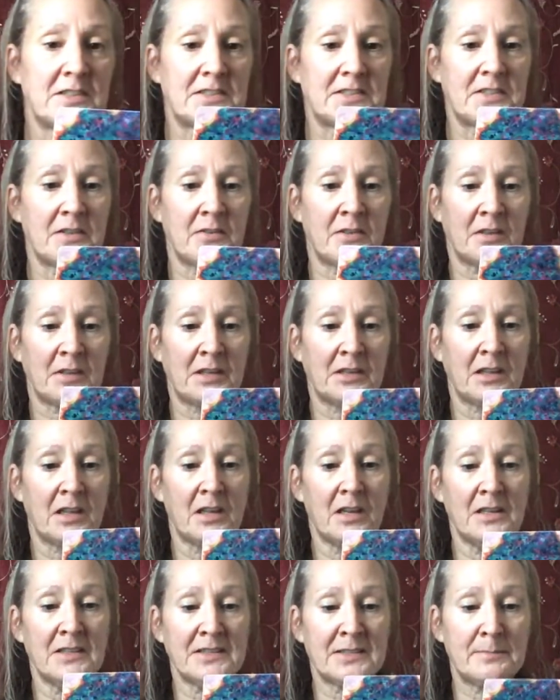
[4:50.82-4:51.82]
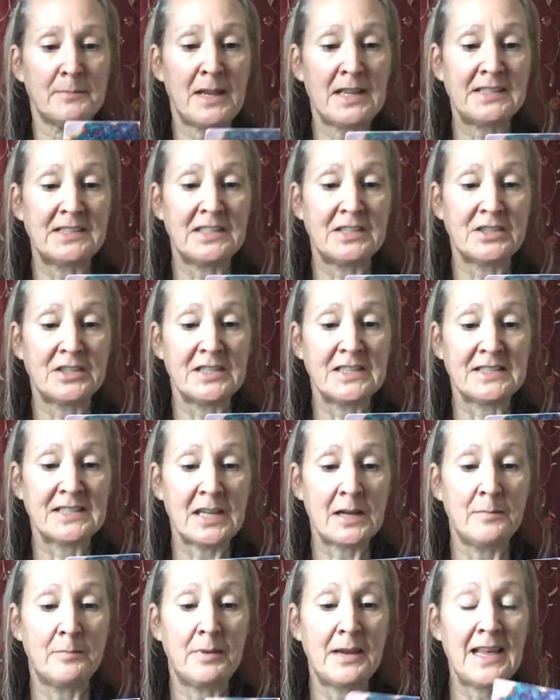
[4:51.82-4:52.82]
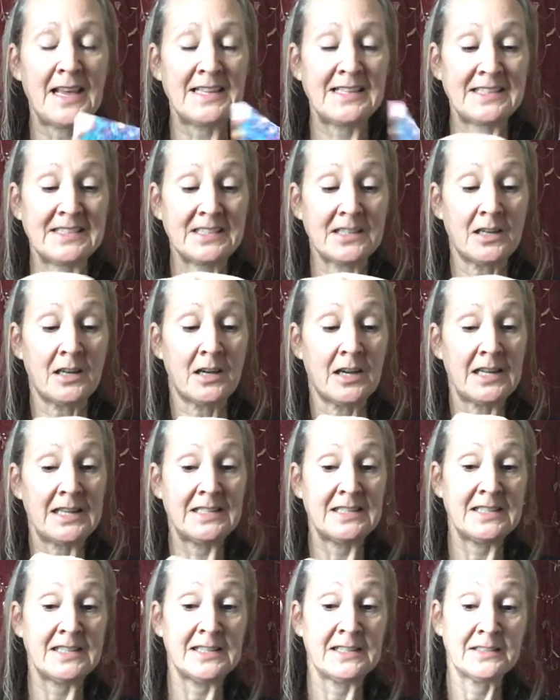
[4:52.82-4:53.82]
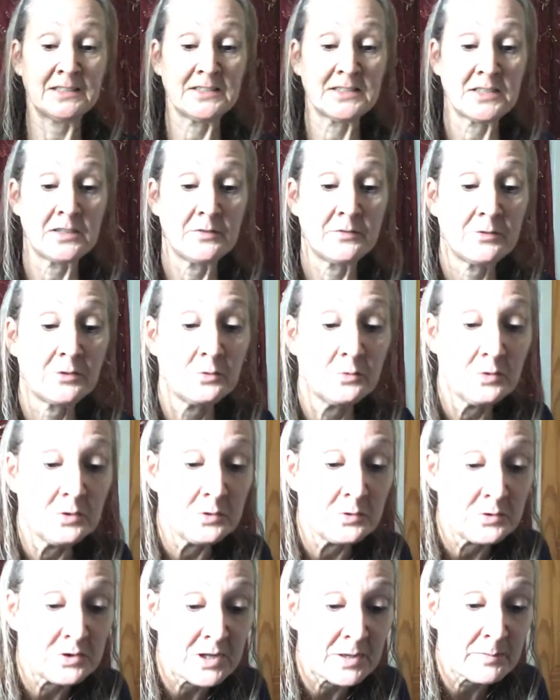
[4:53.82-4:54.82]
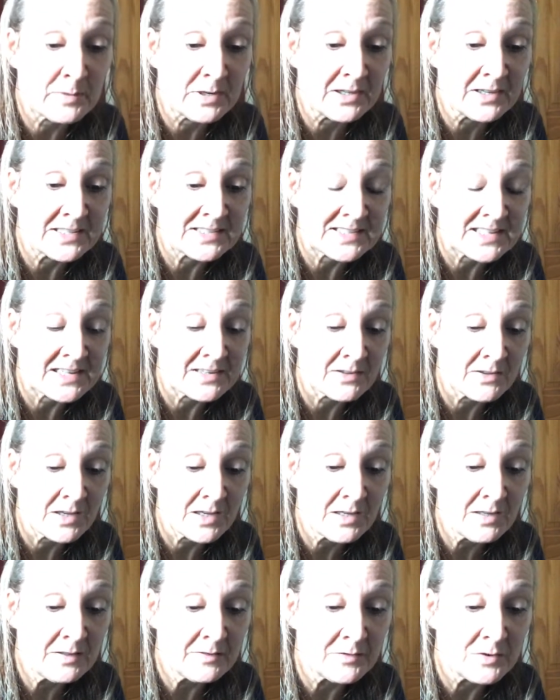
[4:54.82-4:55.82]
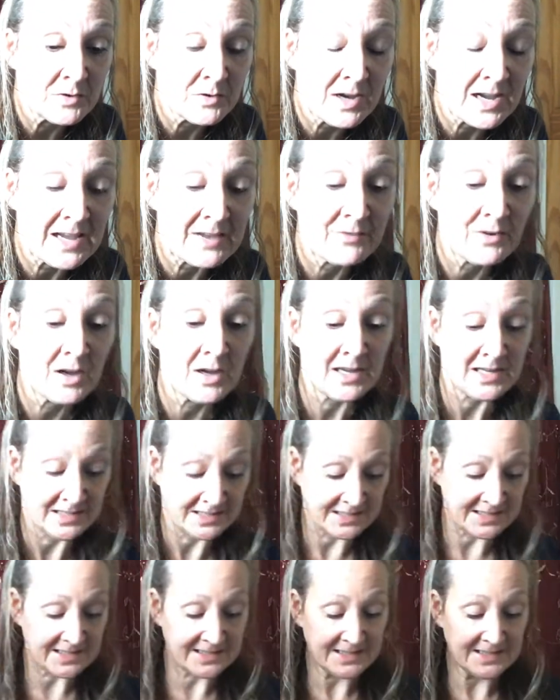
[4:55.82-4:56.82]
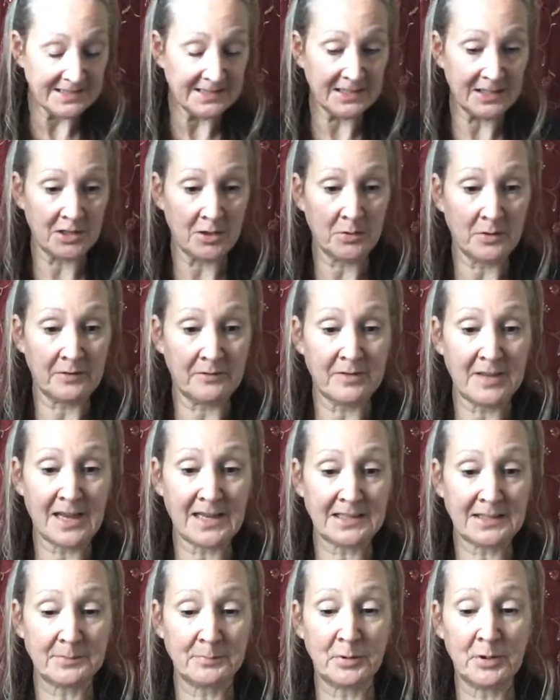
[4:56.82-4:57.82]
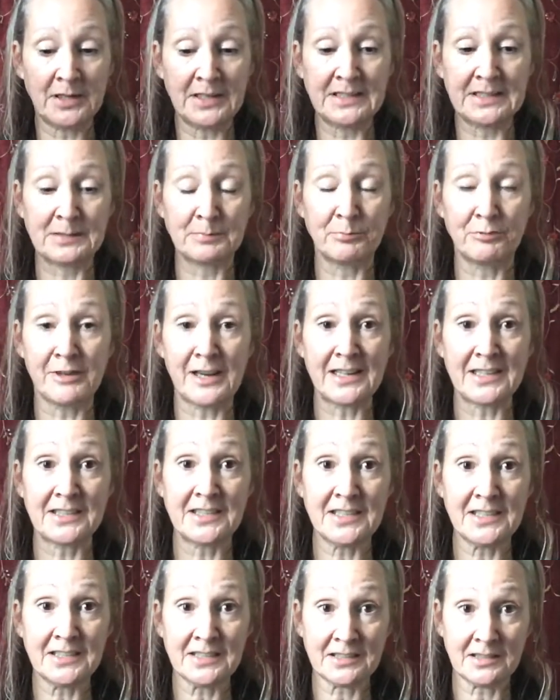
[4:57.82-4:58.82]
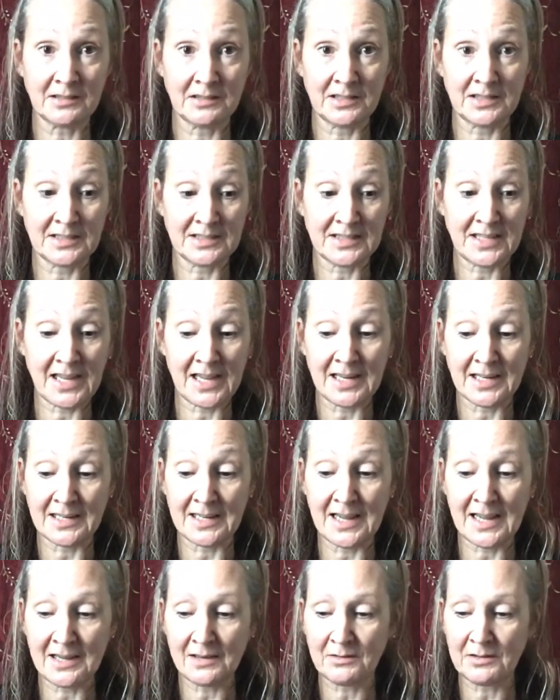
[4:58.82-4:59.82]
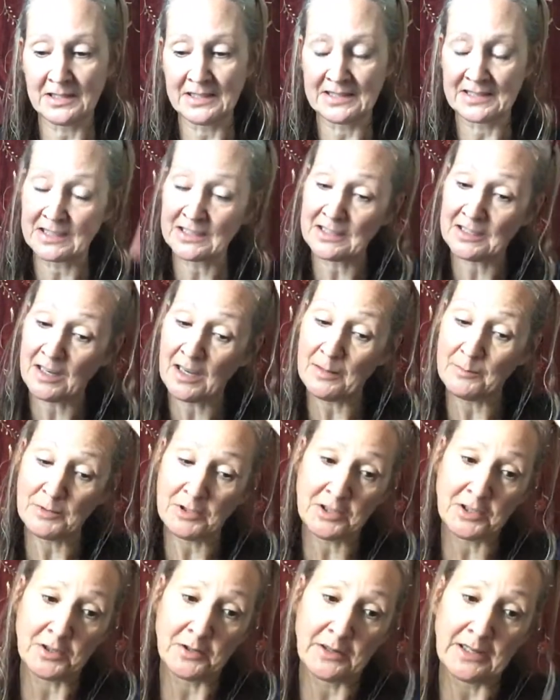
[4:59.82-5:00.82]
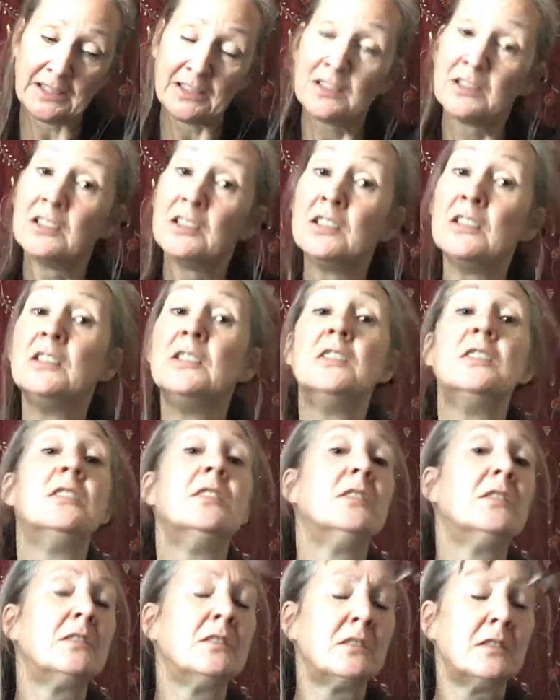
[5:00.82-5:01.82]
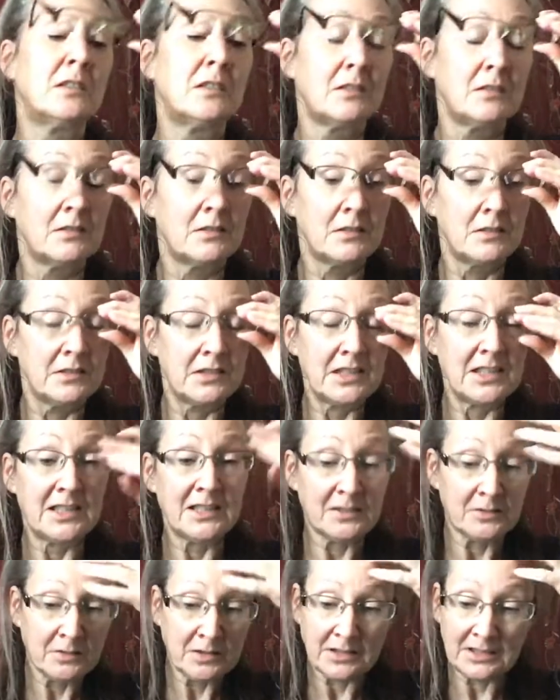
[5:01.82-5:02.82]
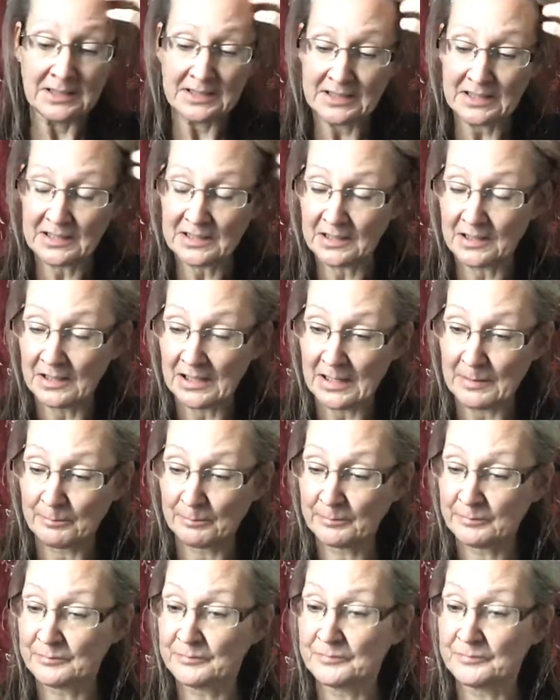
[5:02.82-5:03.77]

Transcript: So the card's message is a blessed idea. So for all you Geminis out there, if you have ideas that you have yet to put into practice, it's saying now is the time to do it. Now is the time.